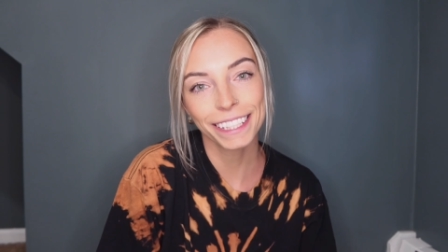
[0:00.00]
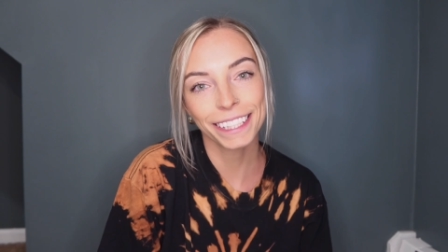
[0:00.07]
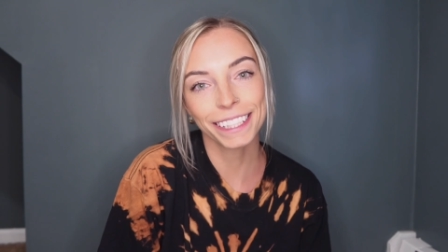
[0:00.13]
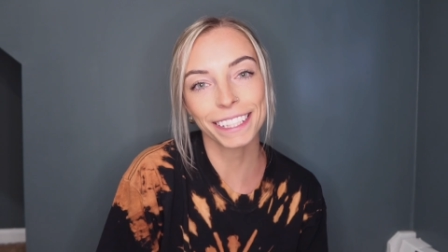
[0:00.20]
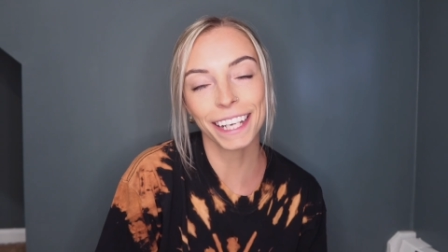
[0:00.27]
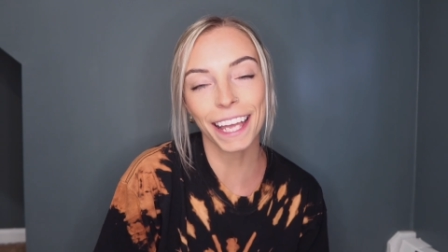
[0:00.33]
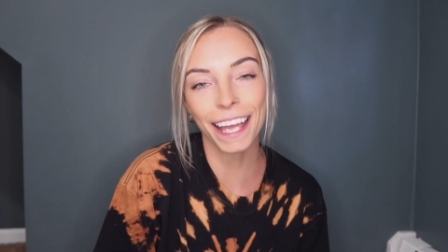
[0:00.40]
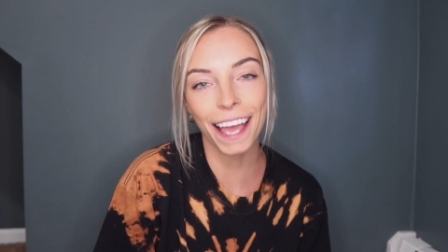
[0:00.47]

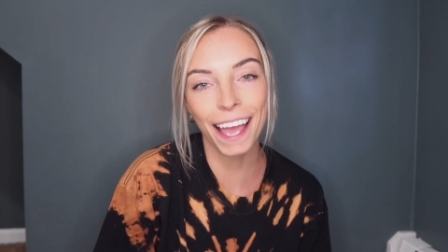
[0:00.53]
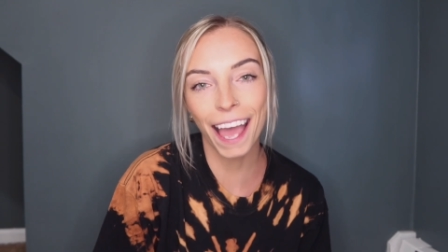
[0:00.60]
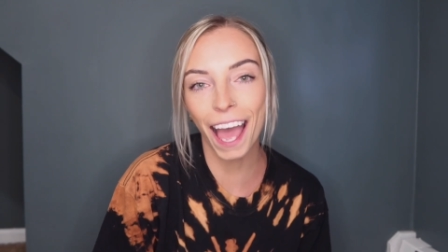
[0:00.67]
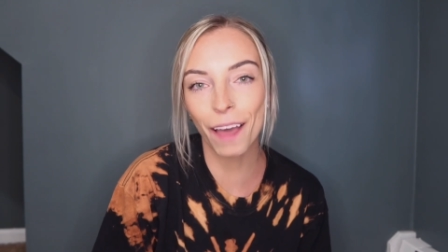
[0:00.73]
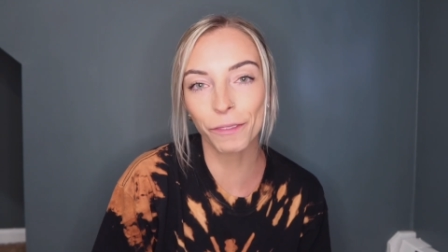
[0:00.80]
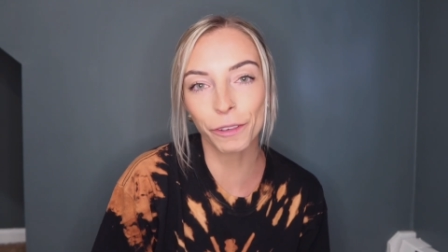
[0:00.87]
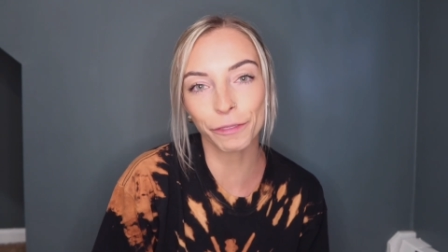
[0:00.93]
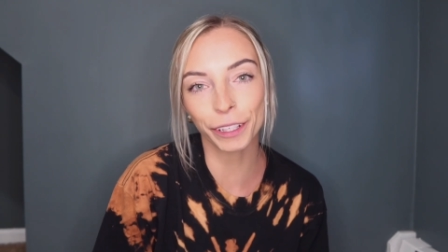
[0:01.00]
Today I
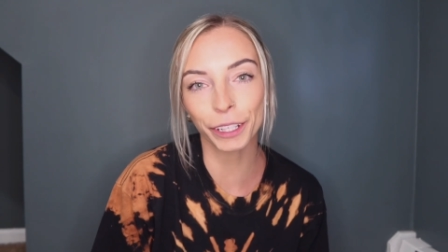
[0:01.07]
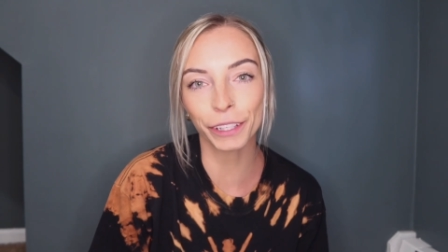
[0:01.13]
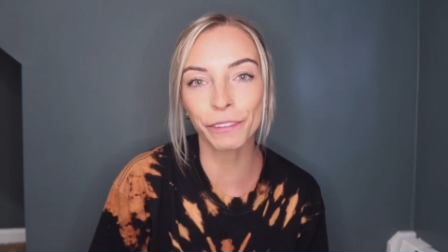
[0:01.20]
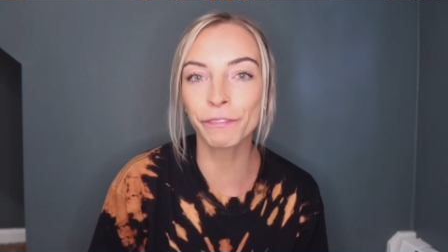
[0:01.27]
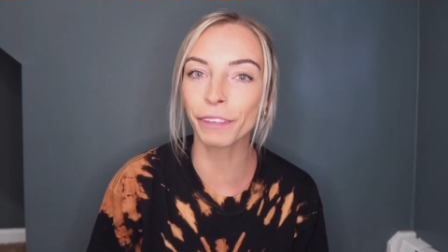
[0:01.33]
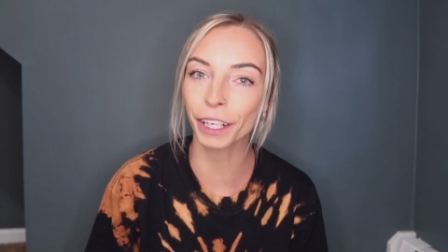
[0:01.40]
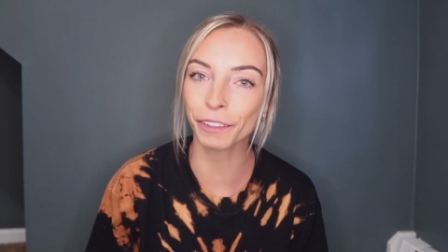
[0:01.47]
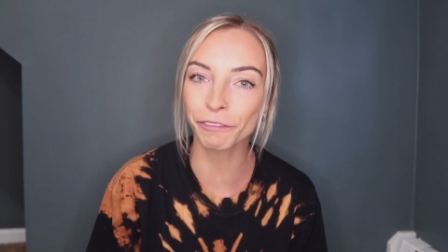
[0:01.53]
have a very
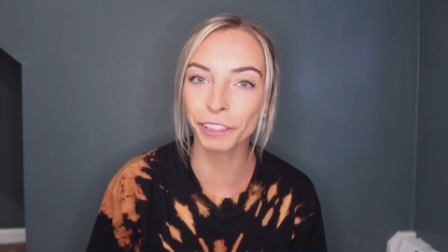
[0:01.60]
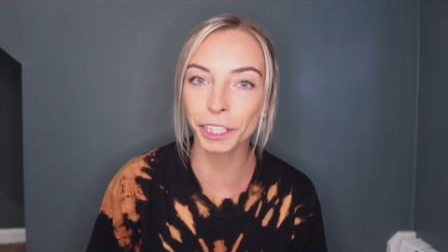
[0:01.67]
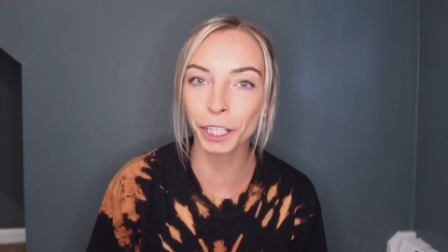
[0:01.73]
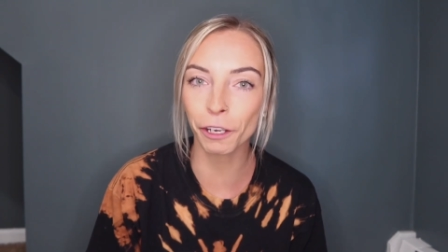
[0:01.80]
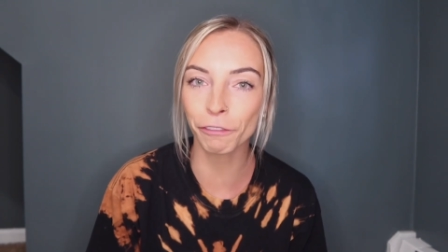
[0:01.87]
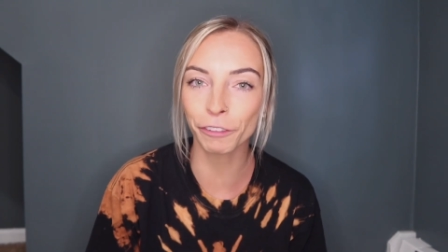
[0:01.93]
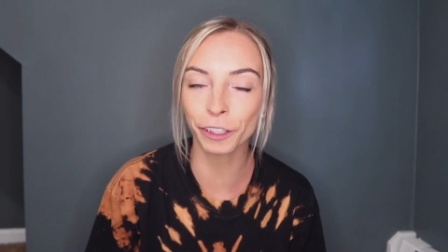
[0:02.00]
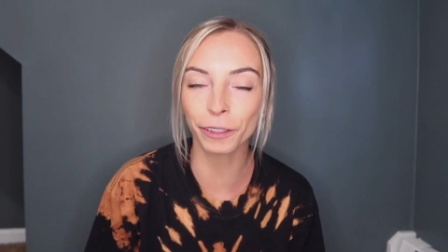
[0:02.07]
fun
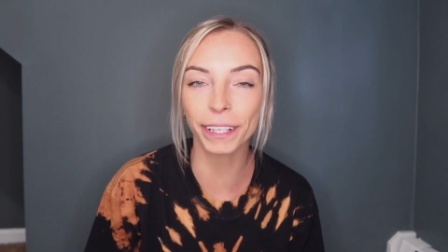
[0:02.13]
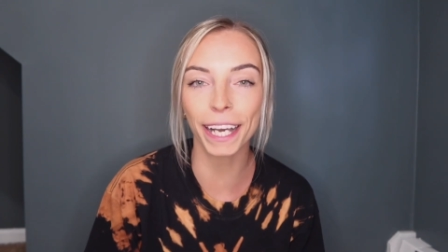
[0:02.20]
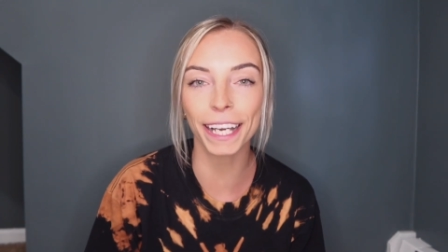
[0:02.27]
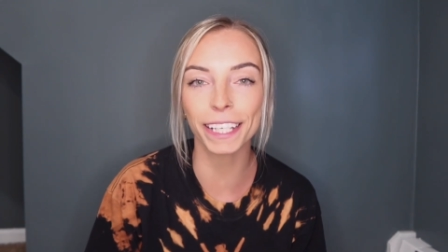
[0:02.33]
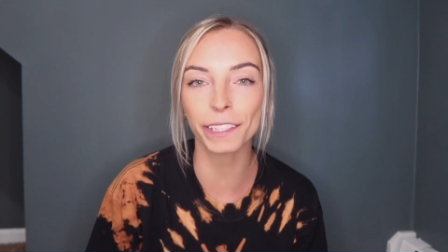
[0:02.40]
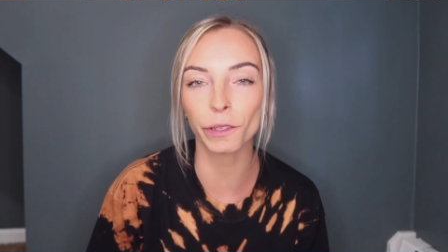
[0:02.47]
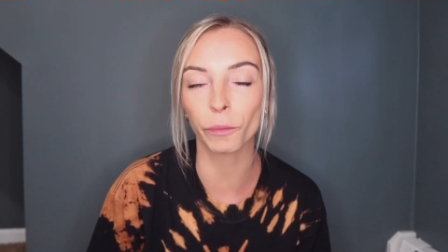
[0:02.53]
video for you guys.